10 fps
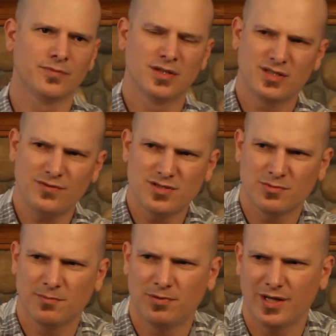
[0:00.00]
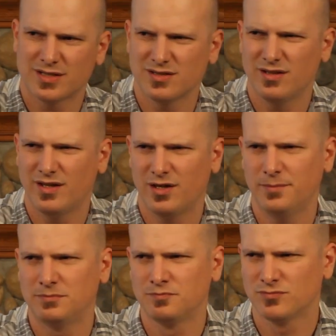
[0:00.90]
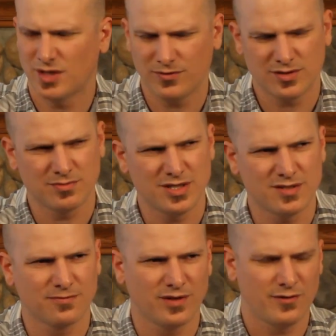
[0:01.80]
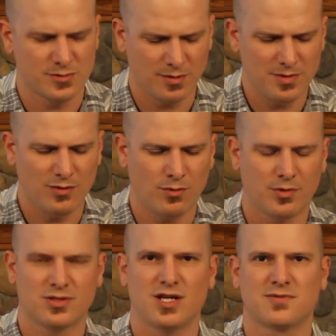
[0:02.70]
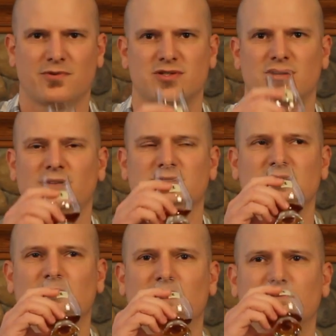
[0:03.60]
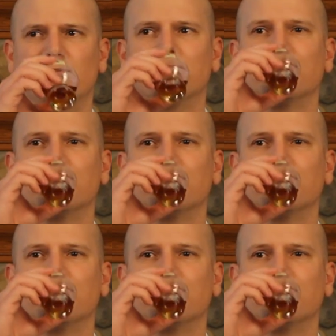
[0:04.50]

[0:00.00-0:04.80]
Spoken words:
Definitely some complexity there. Definitely some decent flavors. But let me get one more taste before I start listing them off here.